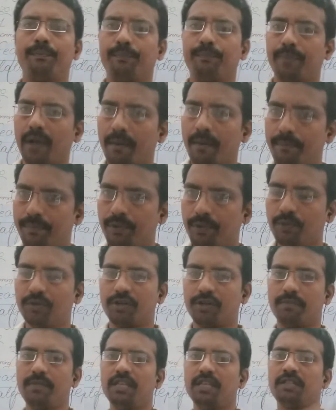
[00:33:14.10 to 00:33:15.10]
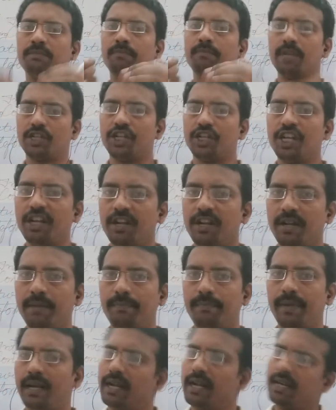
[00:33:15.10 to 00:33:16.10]
computer means machine
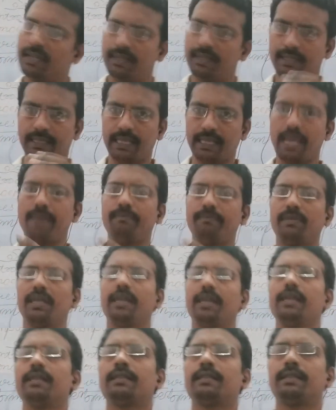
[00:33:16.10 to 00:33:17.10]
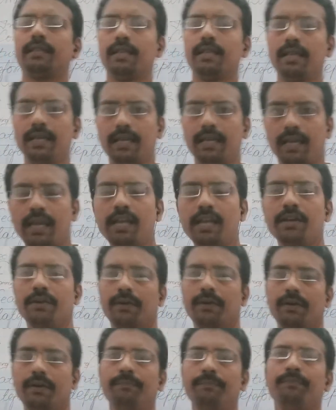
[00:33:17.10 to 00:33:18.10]
independent. Same thing is here.
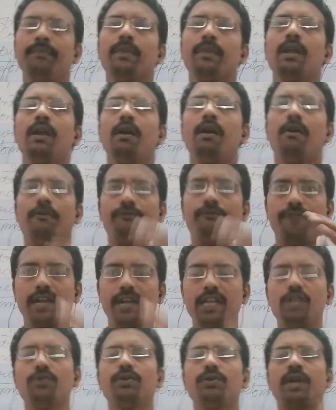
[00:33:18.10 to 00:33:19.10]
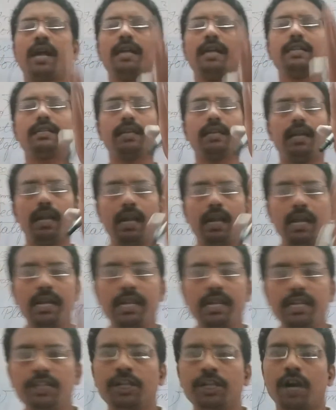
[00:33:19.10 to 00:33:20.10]
When you write
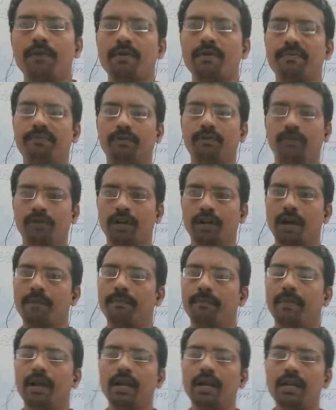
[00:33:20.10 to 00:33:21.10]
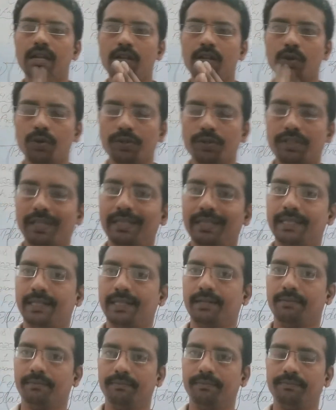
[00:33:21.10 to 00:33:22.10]
any Java program in your
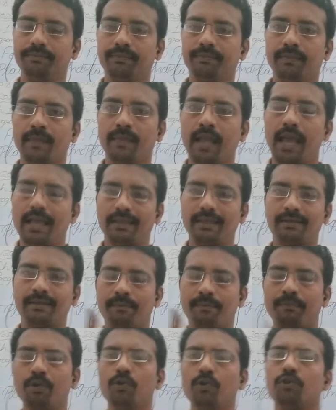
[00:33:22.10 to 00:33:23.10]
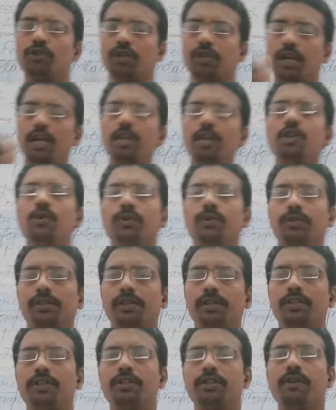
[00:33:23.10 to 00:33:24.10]
system, and suppose in your
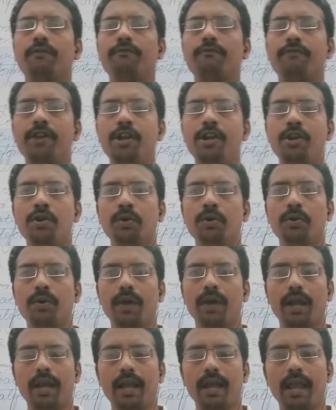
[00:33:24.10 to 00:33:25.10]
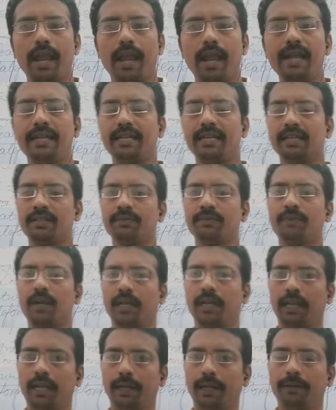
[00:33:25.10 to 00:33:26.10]
system window 8 is
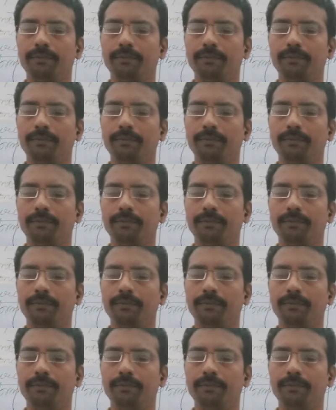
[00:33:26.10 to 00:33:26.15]
working,